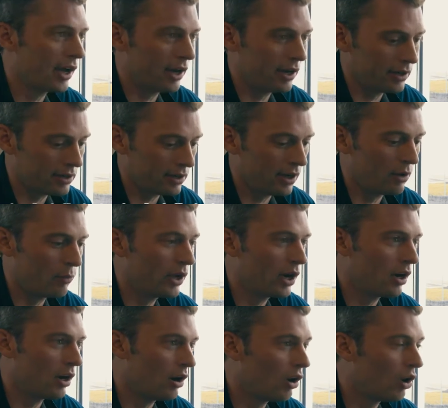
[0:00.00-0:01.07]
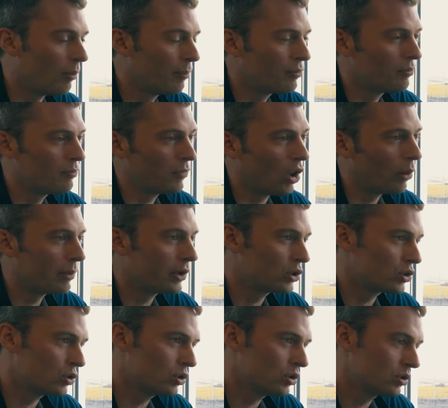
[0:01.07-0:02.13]
and we are hoping
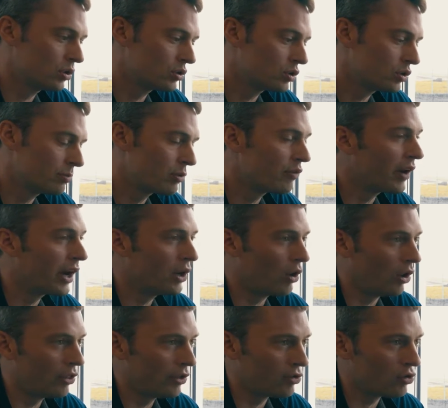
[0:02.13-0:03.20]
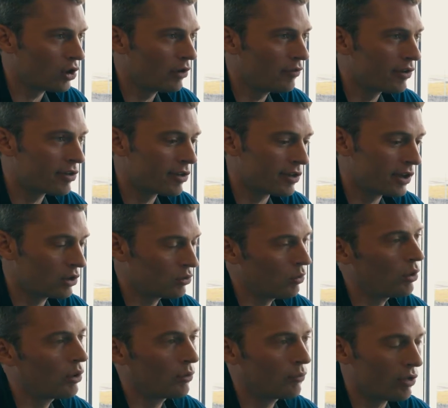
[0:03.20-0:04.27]
to provide all these services and
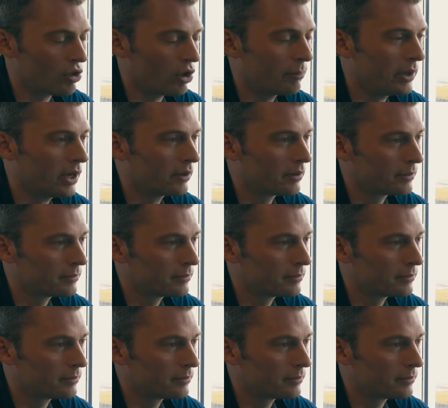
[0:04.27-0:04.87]
growing with Omnia.